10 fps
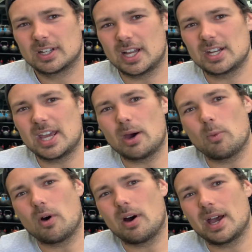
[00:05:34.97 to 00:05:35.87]
And now
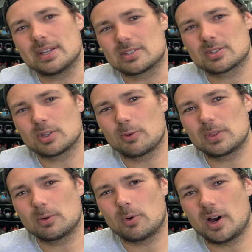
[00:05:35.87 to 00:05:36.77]
Ys. So with
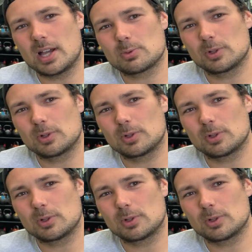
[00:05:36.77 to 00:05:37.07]
the Ys,